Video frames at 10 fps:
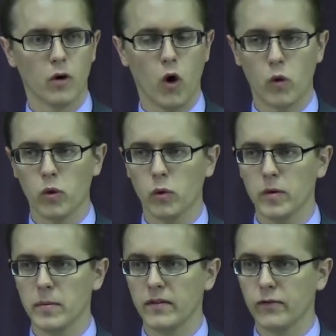or will
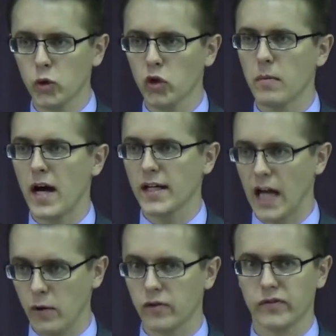we be fooled by a
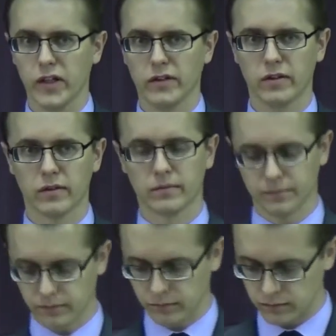counterfeit.
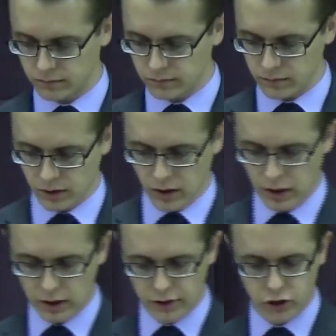
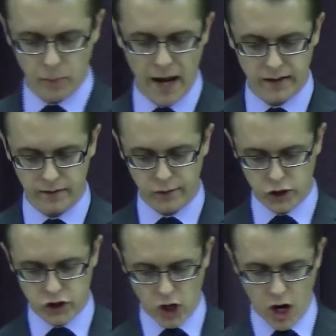Let's go back to
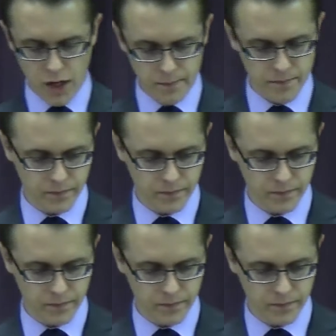First John,